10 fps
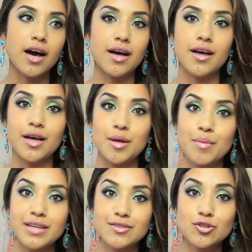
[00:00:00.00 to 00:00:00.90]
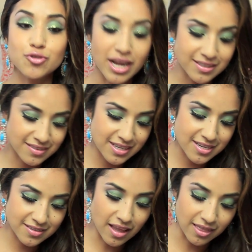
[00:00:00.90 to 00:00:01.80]
um,
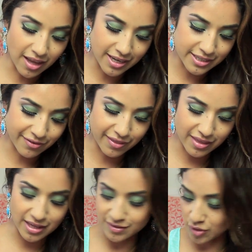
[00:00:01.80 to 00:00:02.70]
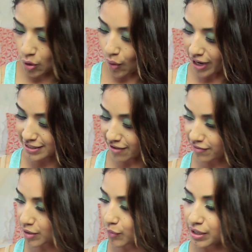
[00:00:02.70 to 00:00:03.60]
dresses, a lot of different things. So I
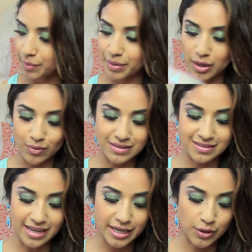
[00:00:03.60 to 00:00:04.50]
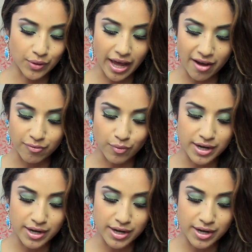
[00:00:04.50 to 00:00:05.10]
definitely wanted a pink one since I don't have